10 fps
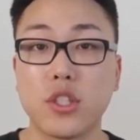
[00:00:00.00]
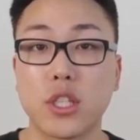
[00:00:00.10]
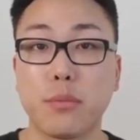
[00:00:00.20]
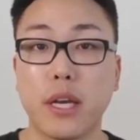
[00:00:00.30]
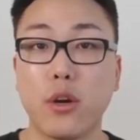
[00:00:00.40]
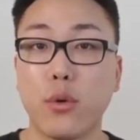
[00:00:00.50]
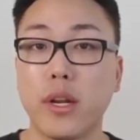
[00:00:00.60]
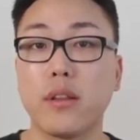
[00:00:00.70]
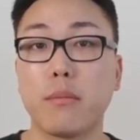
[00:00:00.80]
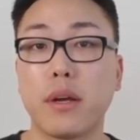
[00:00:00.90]
just by
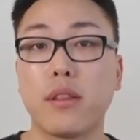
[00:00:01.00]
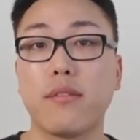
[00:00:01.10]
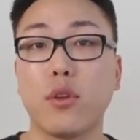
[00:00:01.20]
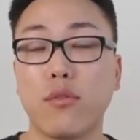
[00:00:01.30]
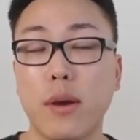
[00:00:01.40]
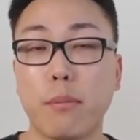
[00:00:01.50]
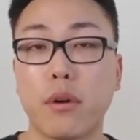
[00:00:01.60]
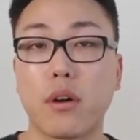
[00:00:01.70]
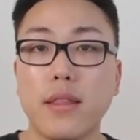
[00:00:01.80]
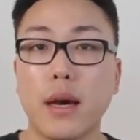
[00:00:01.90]
going in the month of November.